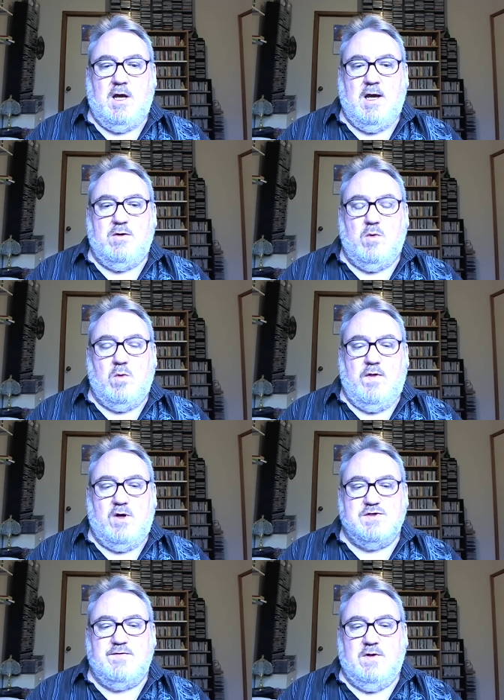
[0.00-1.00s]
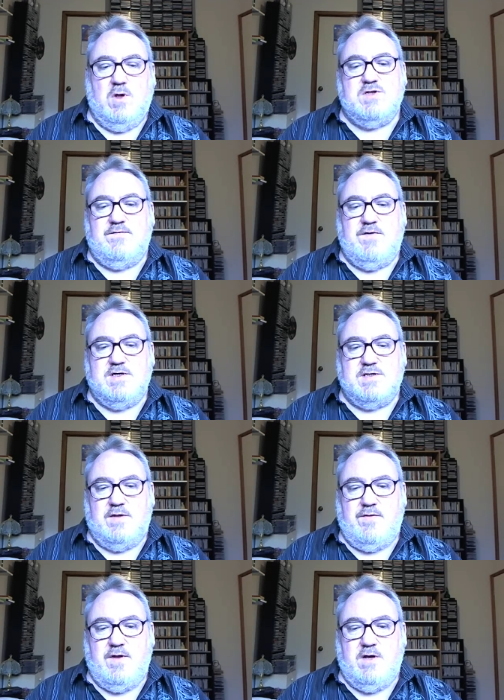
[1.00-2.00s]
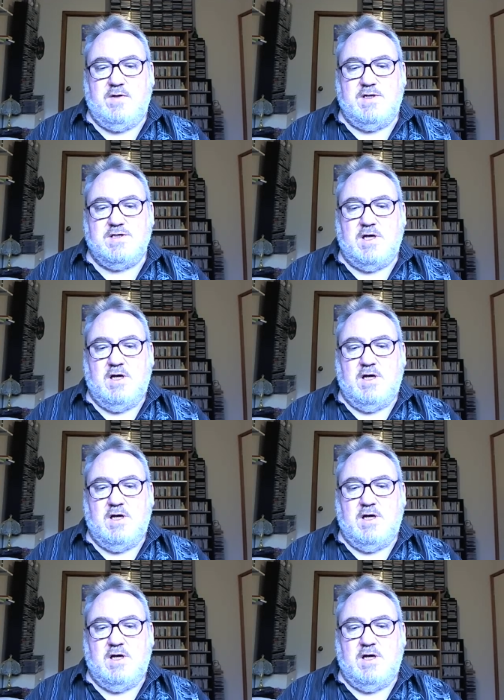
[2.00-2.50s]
and all those philosophies and theories